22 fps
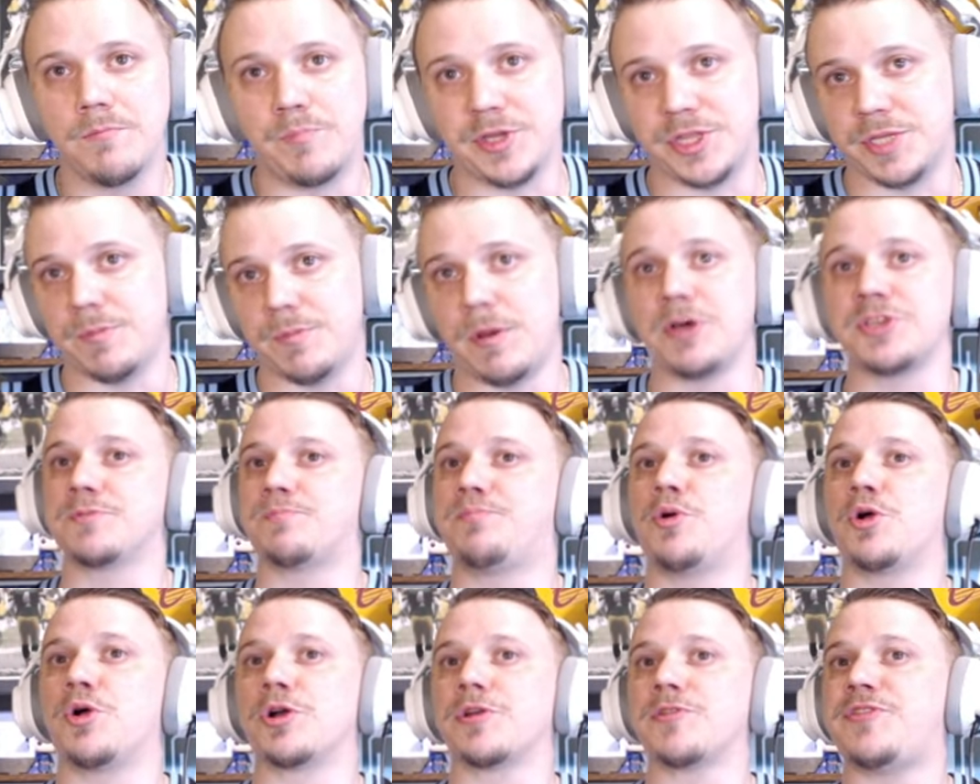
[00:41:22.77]
But the most
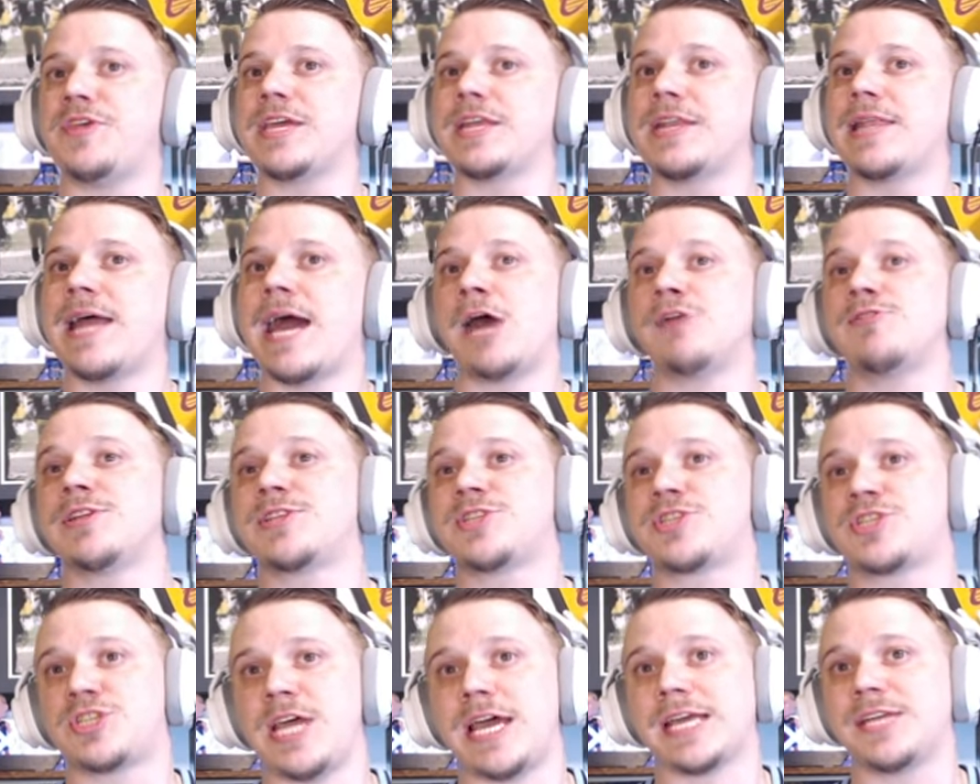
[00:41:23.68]
important thing now,
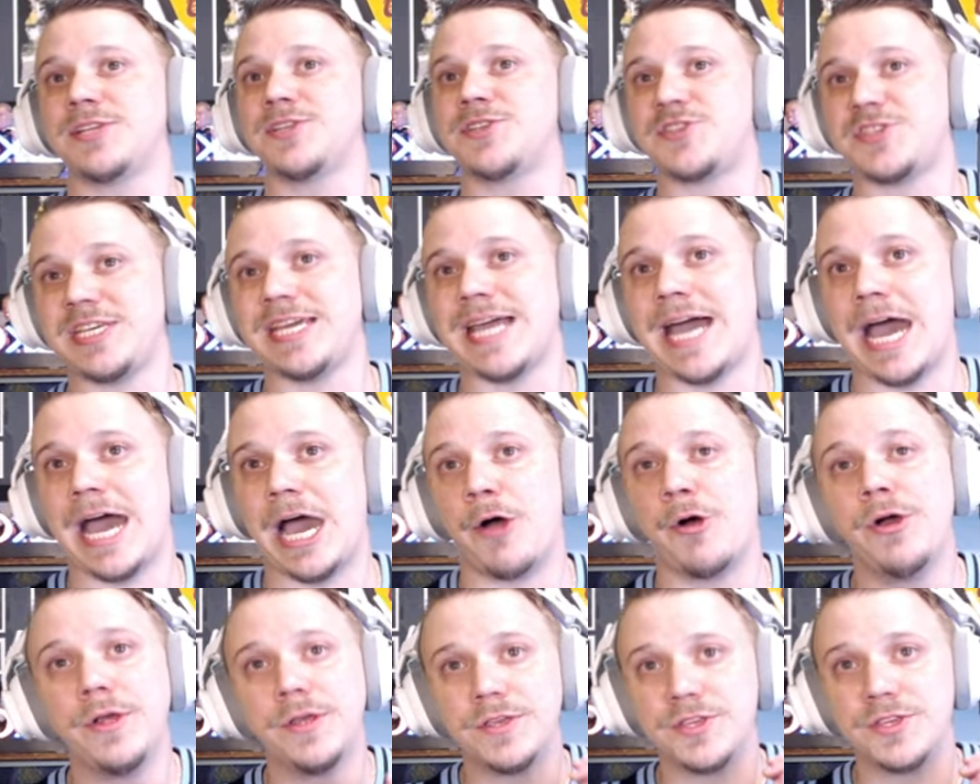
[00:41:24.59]
let's check and see
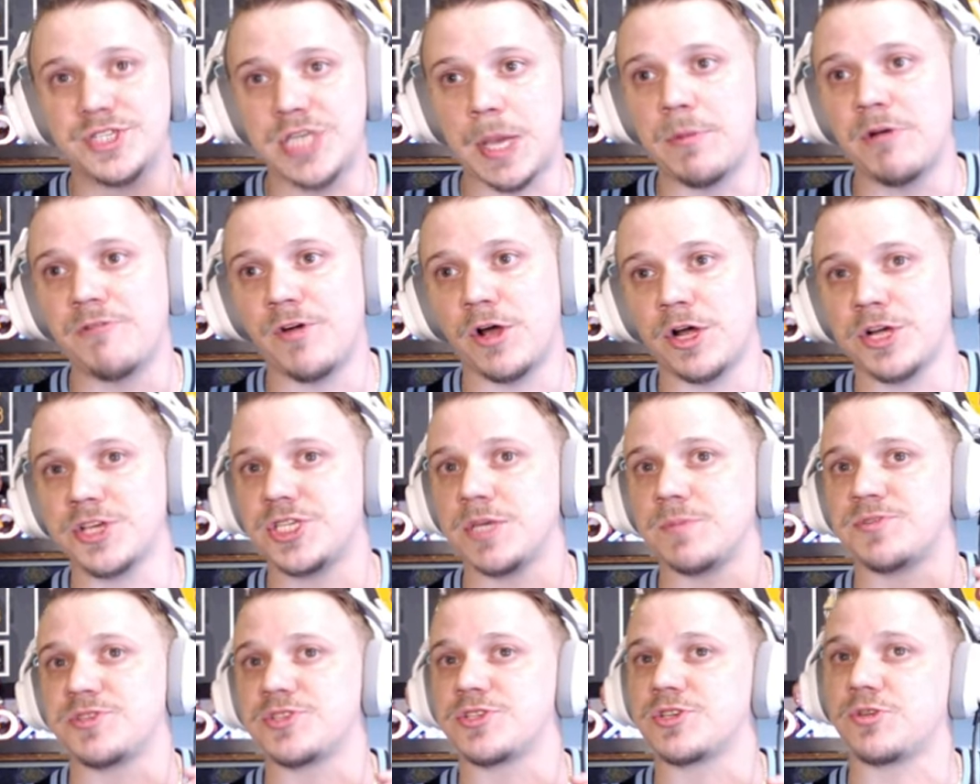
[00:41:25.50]
how some of our
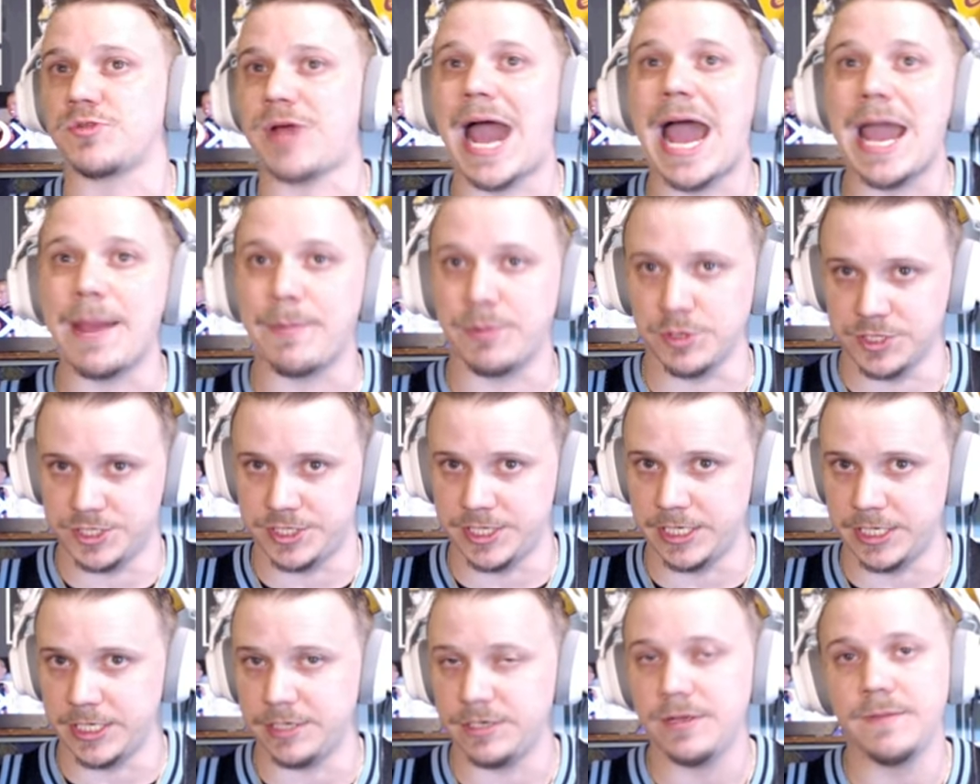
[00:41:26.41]
subscribers
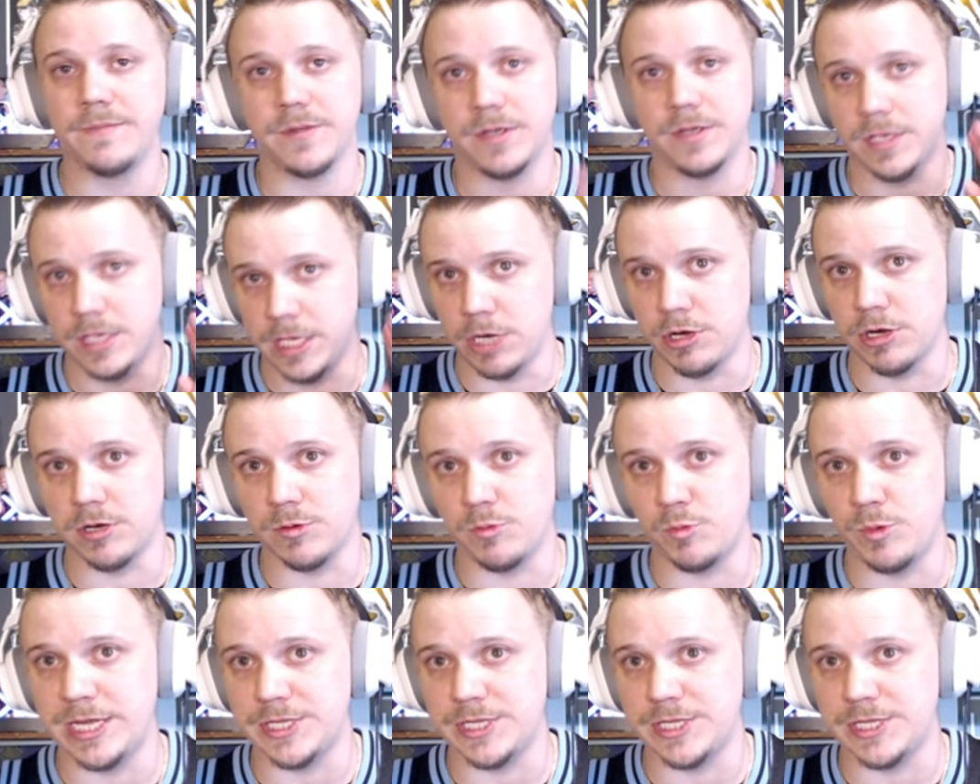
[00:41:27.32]
did here in